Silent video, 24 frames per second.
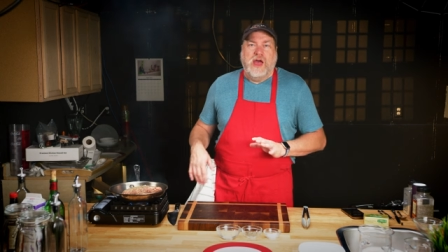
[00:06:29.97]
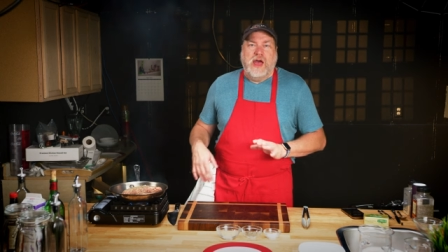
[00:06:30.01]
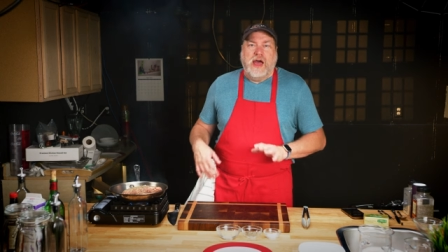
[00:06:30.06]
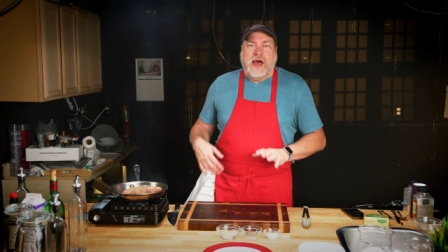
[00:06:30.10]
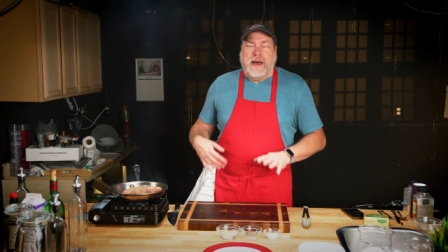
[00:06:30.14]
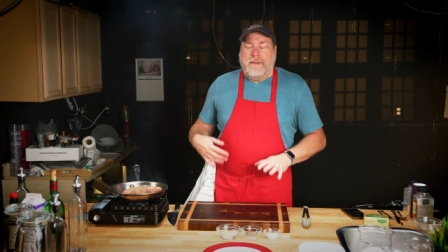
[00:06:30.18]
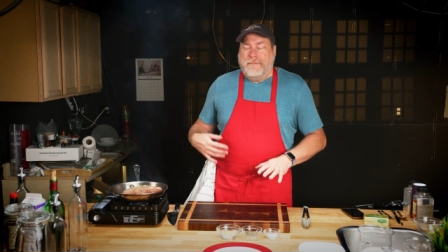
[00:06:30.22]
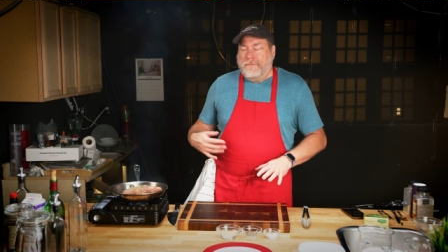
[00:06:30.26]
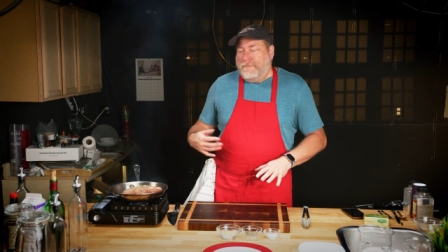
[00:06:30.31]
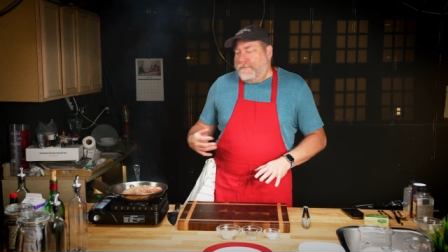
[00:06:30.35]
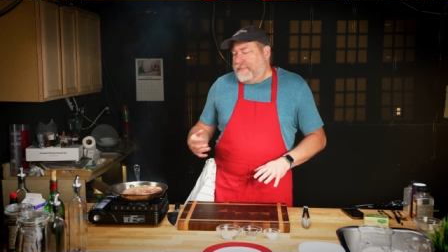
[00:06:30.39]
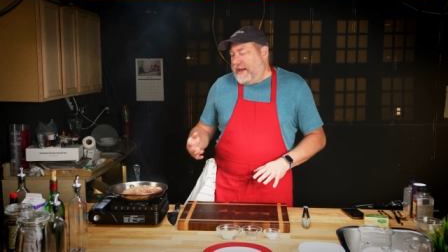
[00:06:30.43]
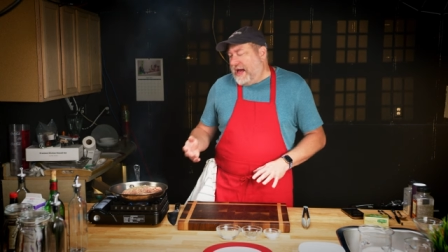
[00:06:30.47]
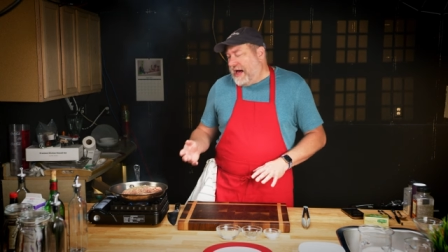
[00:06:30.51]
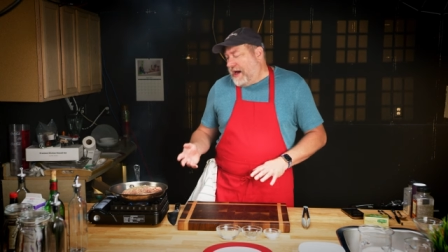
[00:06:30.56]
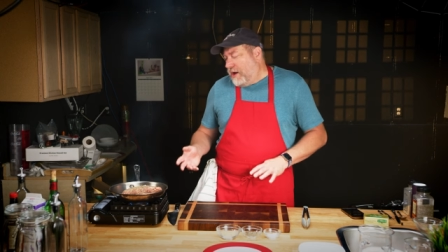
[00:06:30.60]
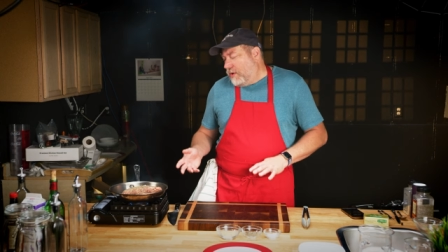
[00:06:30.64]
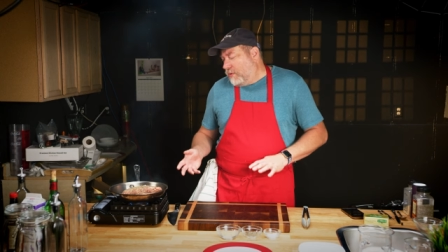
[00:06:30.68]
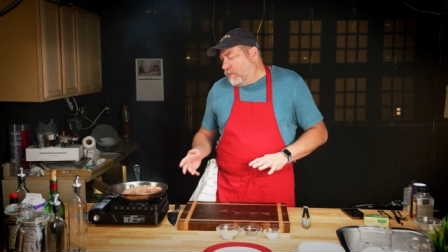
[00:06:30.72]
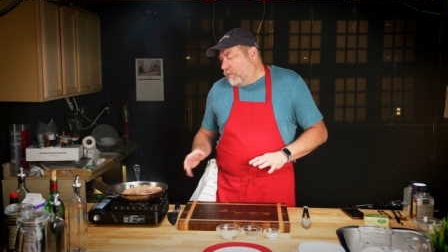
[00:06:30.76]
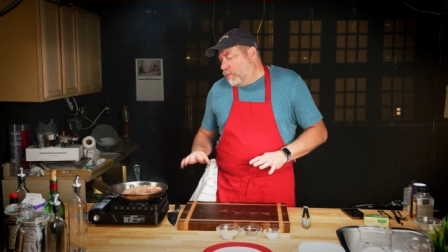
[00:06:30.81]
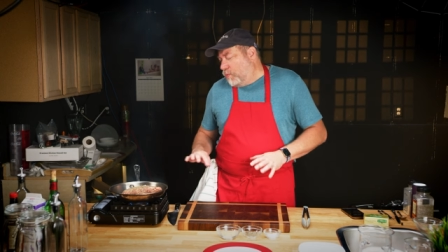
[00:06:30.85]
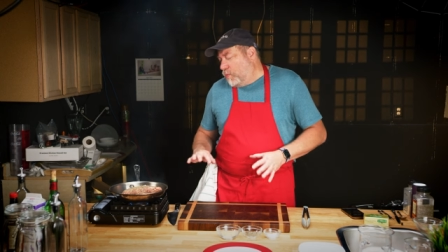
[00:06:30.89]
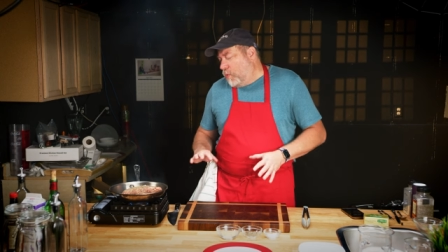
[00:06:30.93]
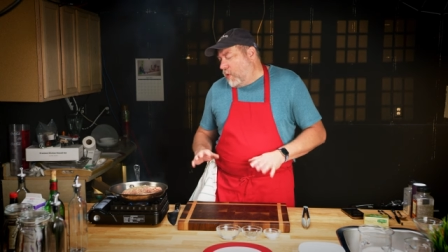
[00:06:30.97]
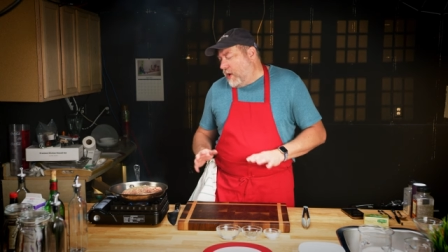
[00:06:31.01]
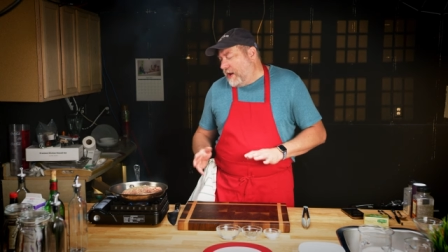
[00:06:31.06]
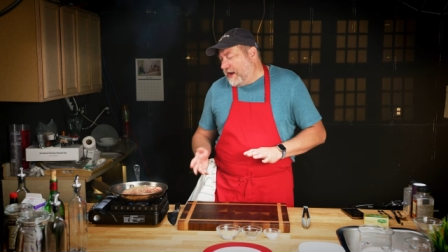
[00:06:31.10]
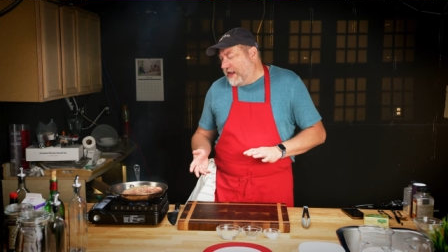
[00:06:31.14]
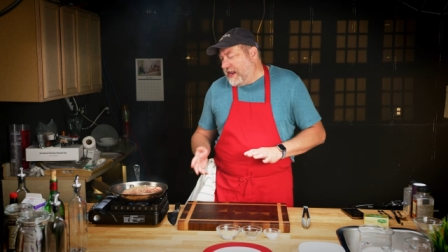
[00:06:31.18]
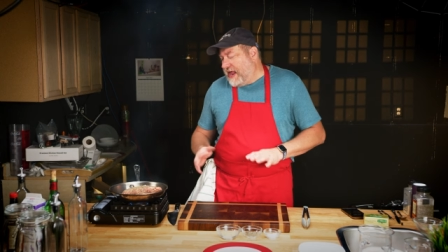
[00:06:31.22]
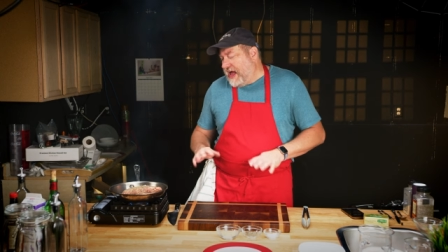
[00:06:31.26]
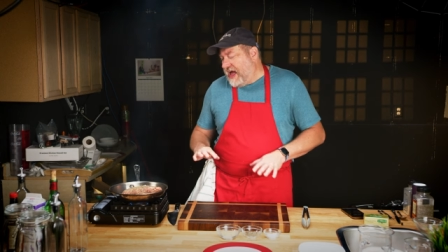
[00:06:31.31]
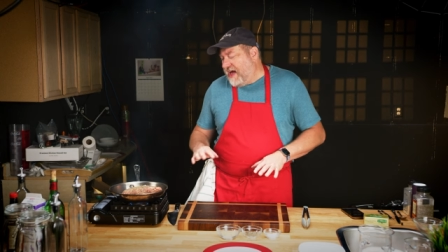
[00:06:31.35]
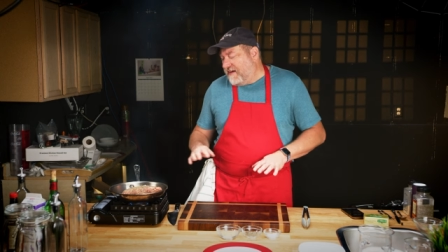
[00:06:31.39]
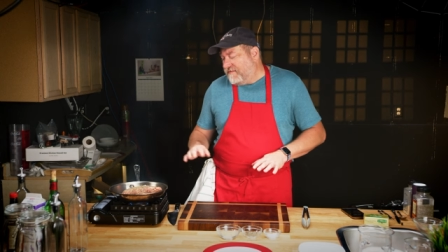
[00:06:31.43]
about one
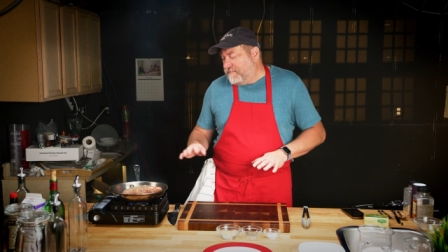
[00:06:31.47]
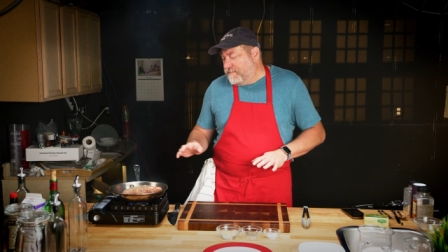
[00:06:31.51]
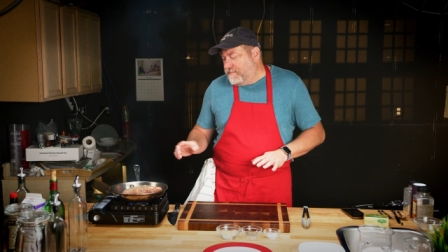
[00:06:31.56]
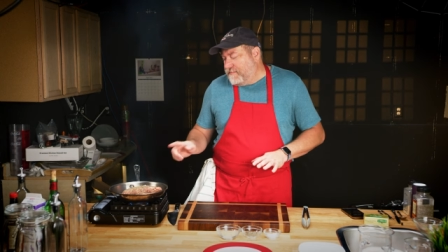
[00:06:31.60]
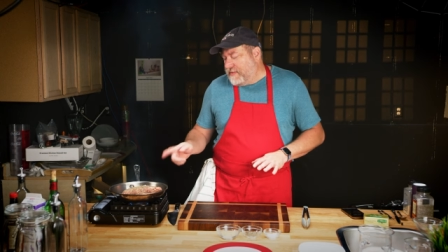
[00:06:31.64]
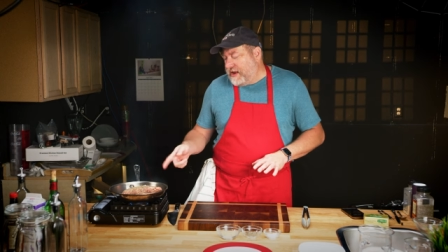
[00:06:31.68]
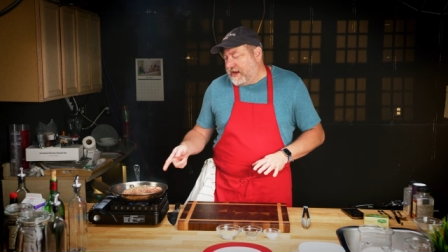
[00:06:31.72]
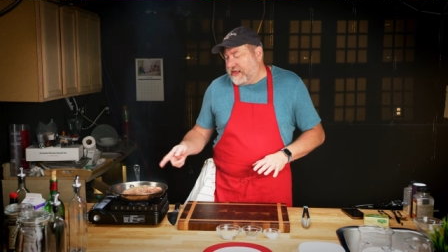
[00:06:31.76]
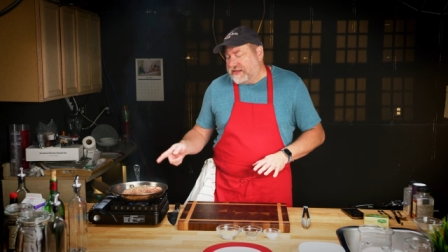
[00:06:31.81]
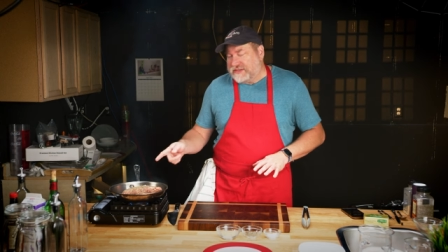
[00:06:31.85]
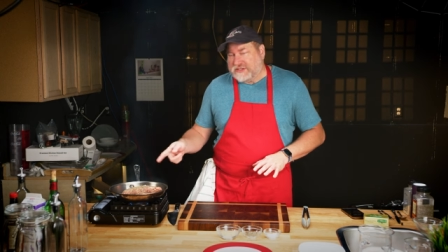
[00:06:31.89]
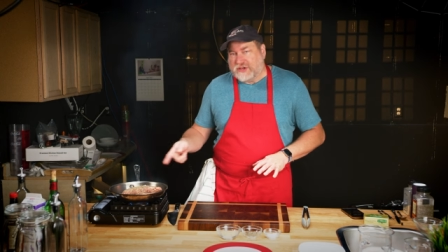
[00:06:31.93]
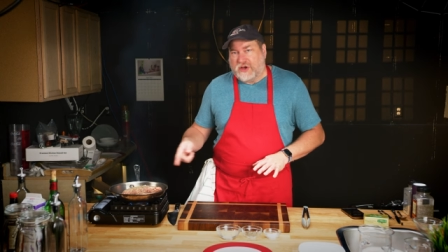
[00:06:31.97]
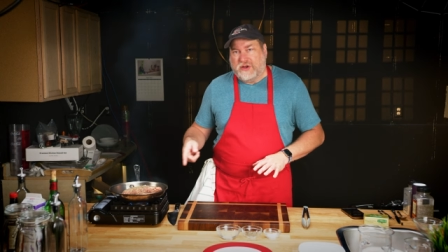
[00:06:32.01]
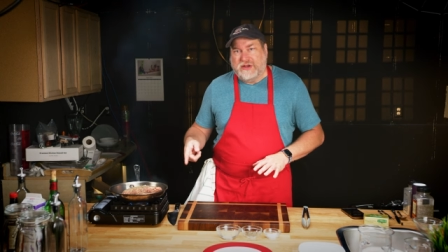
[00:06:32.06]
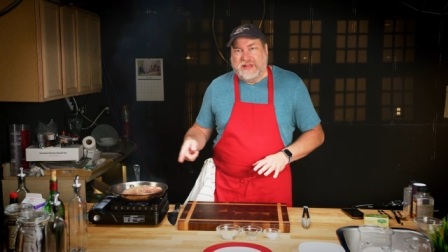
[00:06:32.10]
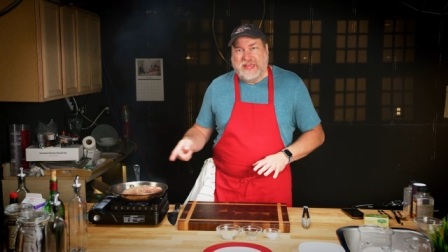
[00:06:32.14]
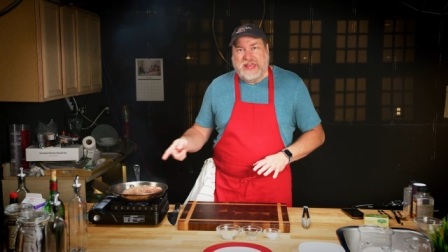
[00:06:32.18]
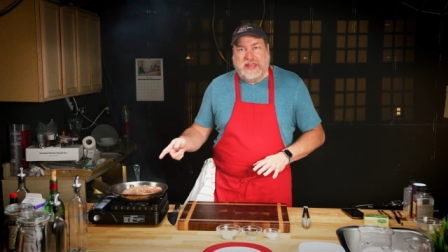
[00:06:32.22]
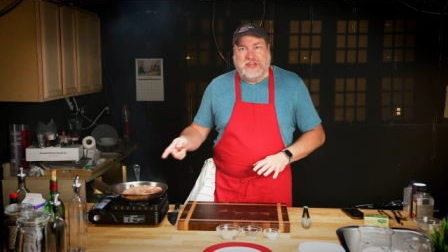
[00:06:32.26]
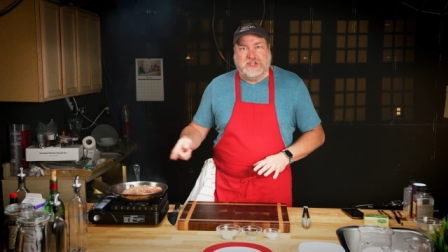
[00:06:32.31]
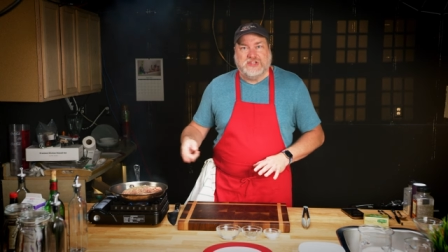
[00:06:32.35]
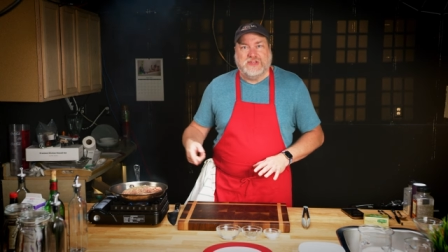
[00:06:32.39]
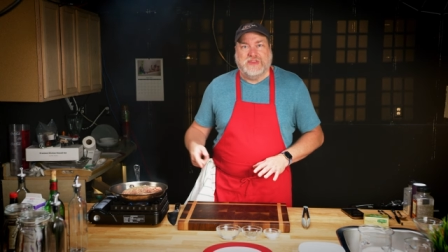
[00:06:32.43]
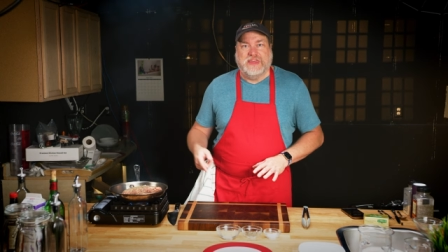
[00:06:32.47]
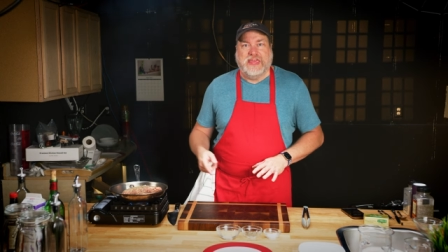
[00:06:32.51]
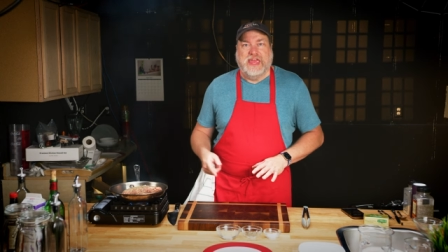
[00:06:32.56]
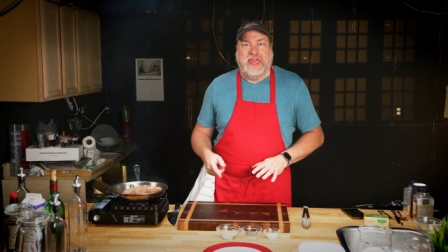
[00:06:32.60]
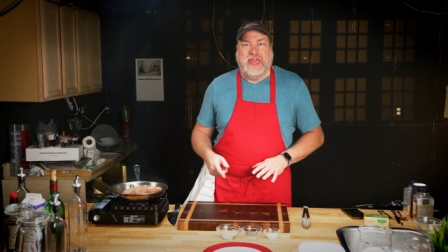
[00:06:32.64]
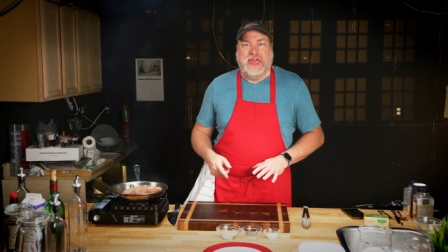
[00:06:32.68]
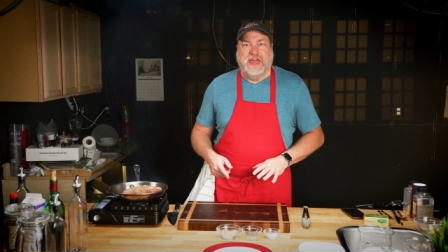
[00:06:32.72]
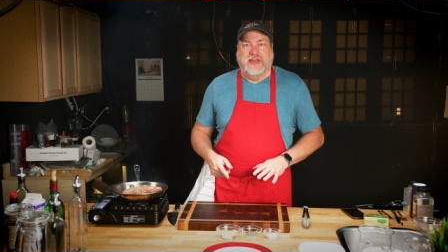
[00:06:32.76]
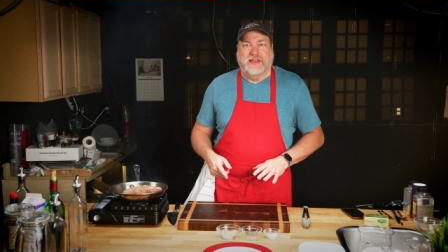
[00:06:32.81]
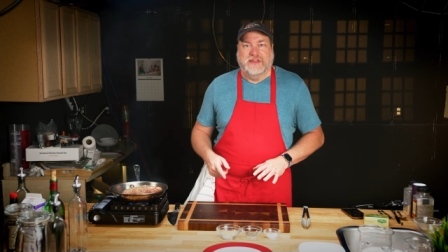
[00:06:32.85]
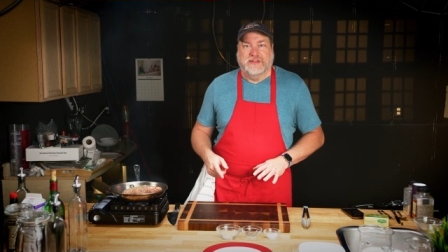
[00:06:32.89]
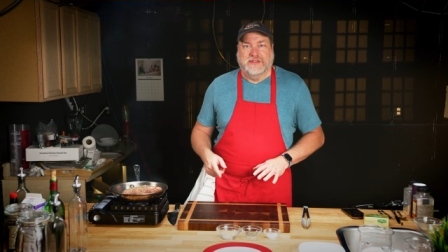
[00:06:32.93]
and a half minutes on each of the
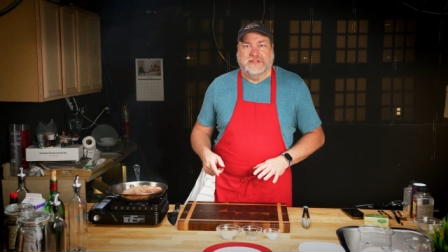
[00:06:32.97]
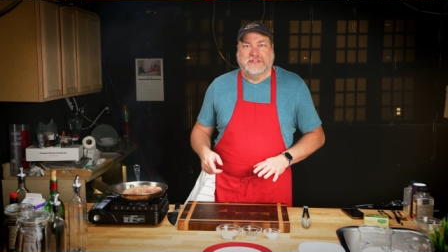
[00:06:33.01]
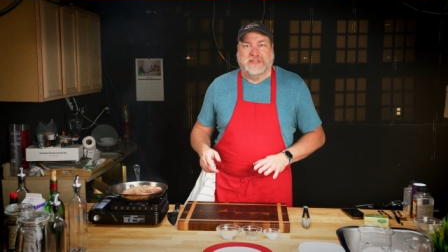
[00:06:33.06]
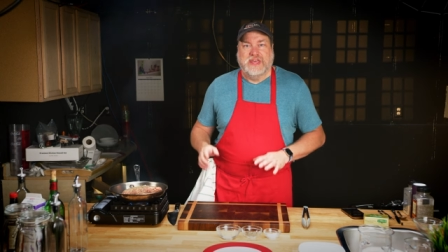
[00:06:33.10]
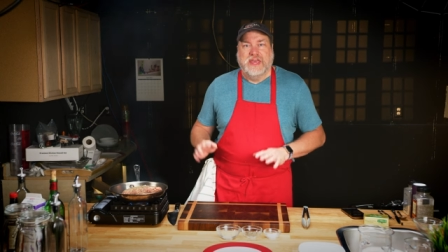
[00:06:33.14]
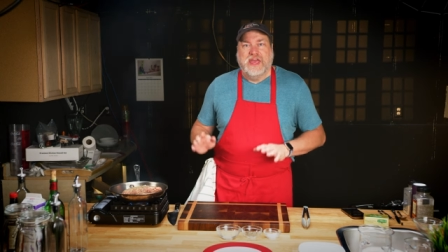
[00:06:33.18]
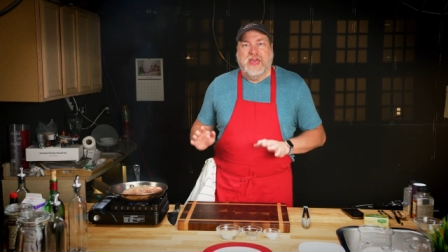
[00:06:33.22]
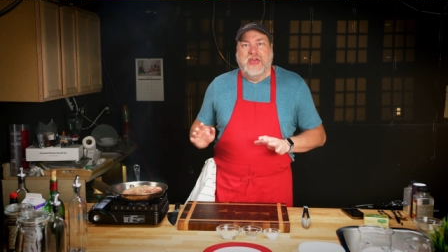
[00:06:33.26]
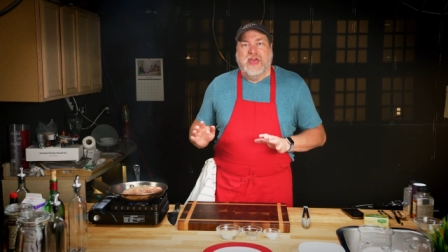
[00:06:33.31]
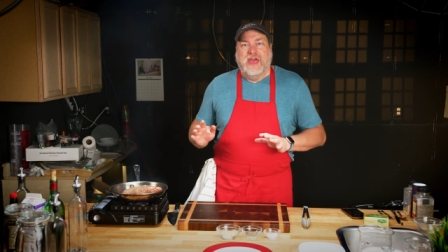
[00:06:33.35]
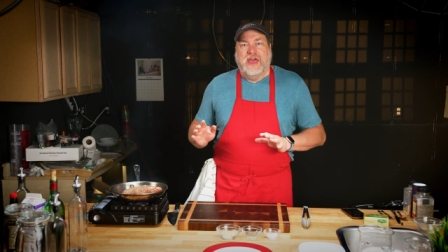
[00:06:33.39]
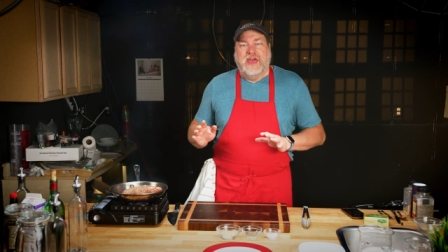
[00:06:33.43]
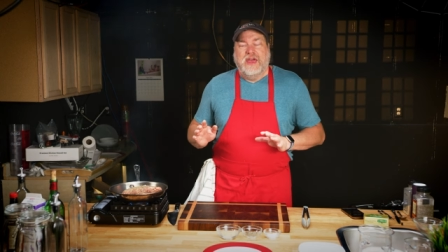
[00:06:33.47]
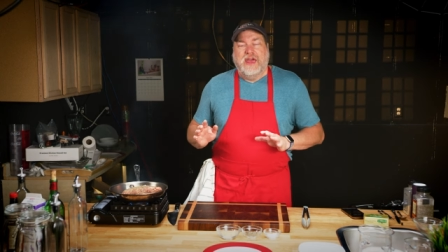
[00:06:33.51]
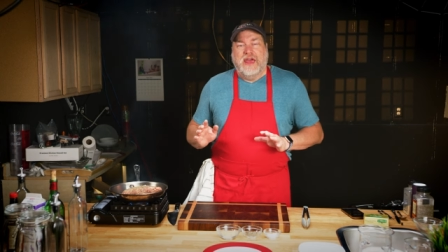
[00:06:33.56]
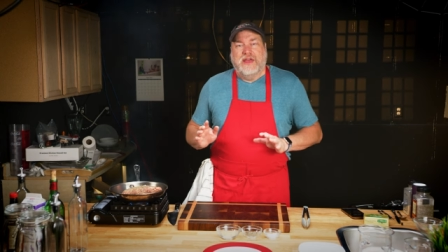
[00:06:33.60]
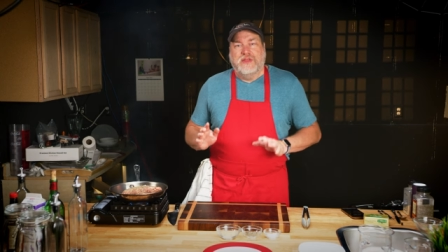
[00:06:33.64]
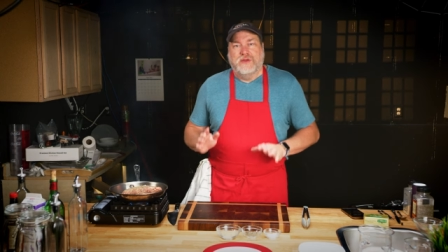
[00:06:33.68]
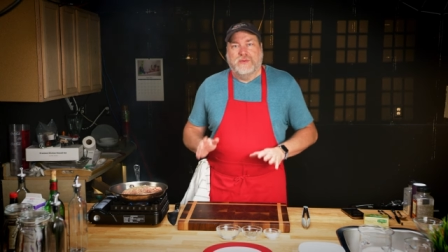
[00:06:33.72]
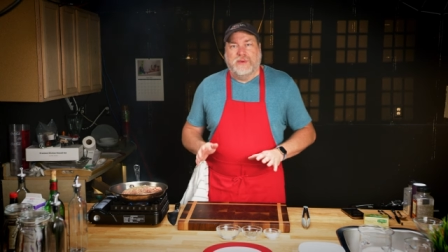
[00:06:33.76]
ends. And the